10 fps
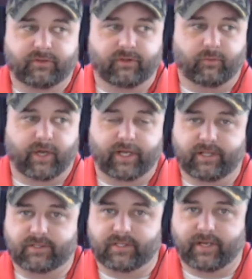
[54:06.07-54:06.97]
The
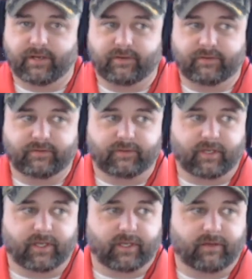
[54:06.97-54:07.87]
Winding Stairs,
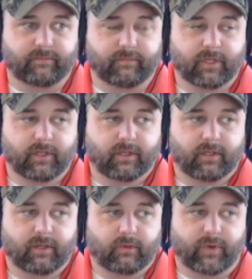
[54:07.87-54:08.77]

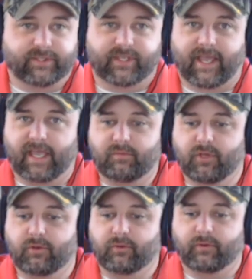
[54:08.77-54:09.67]
Whence Came
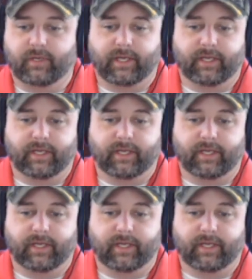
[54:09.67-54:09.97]
You.